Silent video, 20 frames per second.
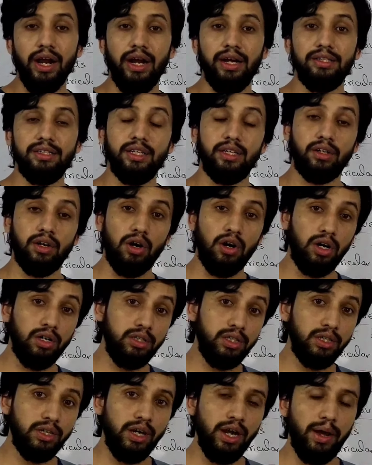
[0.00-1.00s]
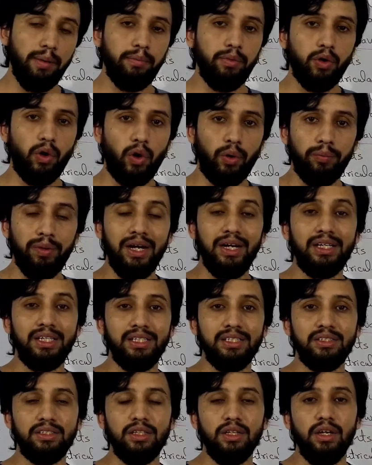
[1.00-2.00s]
and there are other
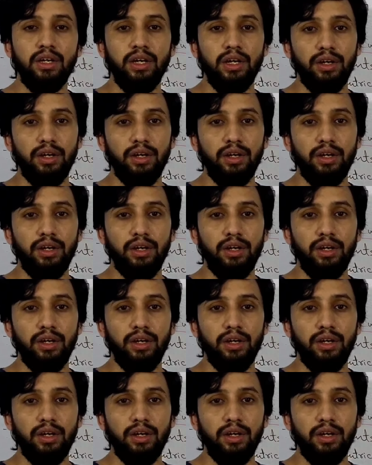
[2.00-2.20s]
abnormalities